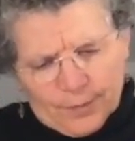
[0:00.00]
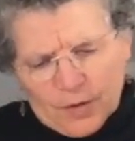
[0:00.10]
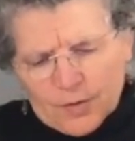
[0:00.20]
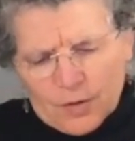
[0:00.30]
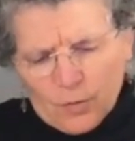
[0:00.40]

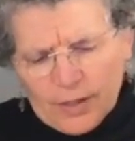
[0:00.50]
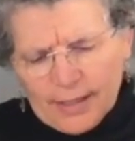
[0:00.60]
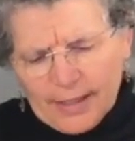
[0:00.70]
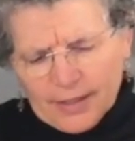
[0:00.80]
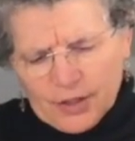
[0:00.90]
So what I
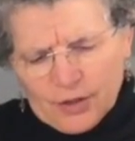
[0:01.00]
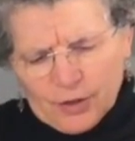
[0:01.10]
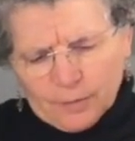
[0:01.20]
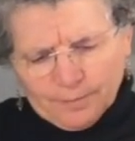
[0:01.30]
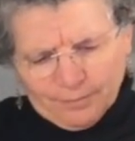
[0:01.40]
like to
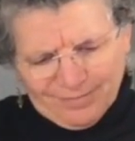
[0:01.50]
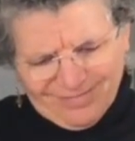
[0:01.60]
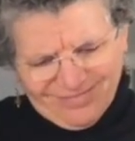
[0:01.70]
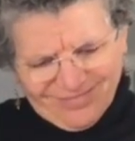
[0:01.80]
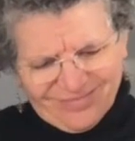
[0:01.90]
do
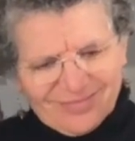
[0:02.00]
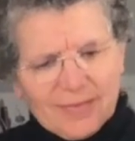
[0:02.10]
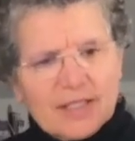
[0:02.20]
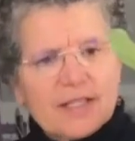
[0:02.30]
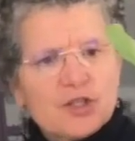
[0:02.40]

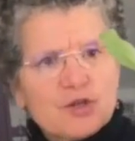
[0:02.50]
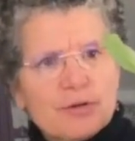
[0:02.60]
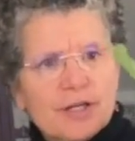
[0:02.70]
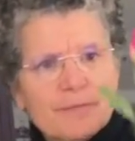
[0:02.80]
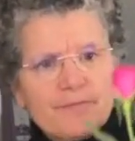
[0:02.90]
is I
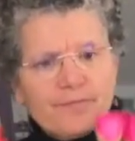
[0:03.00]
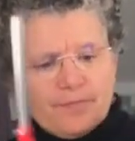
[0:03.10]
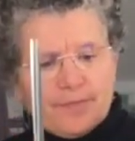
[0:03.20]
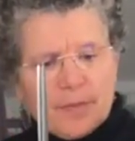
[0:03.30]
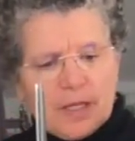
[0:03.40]
trim
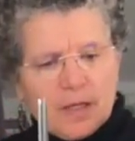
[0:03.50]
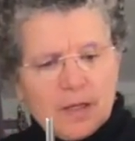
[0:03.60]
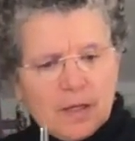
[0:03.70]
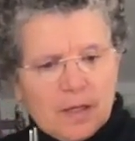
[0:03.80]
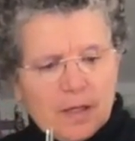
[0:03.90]

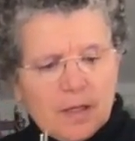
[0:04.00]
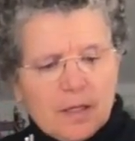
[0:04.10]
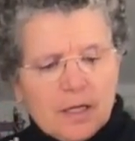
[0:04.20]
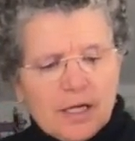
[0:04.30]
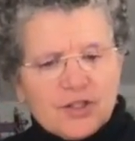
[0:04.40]

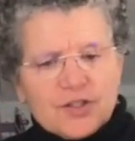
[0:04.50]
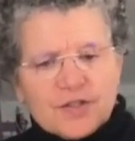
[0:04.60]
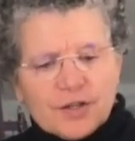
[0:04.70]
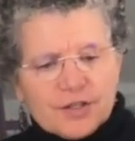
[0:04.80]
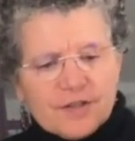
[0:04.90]
and just
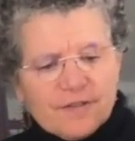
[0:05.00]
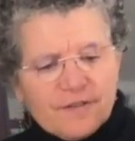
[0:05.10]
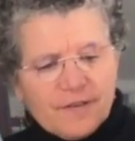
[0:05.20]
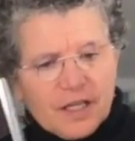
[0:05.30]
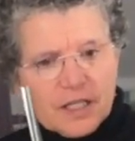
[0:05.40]
start to
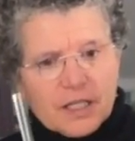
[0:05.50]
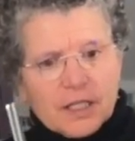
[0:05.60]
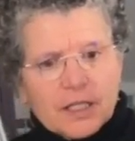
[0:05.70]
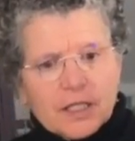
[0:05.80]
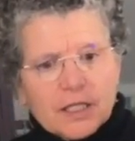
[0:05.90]
fit.
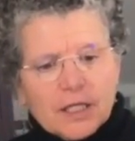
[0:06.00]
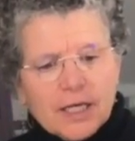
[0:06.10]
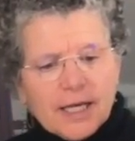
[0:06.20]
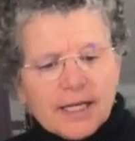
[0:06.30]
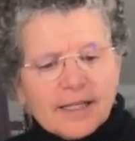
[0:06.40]

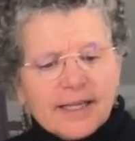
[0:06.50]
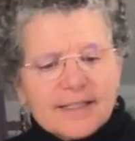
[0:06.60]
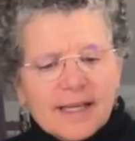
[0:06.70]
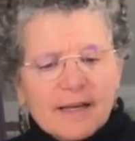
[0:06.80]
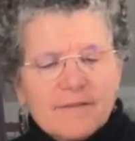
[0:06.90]
And I like
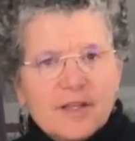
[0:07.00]
to have